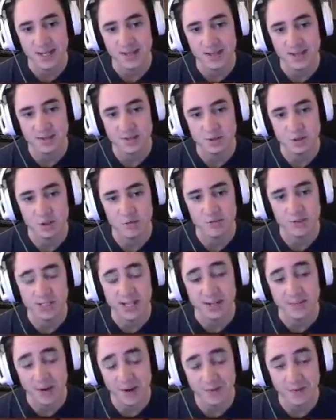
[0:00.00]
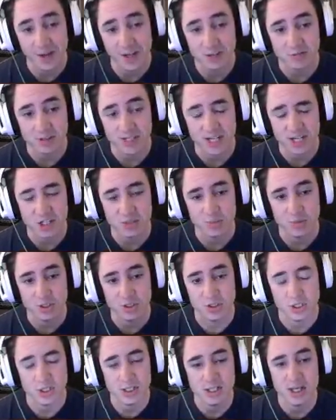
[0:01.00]
They're doing the rotate, very fast rotation, which
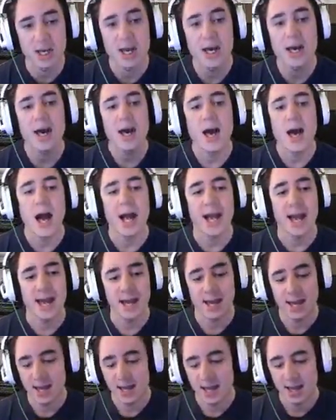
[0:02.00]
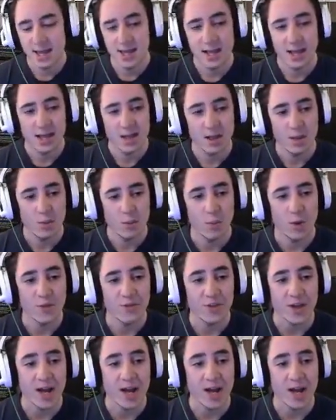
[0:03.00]
is good. Okay, one thing I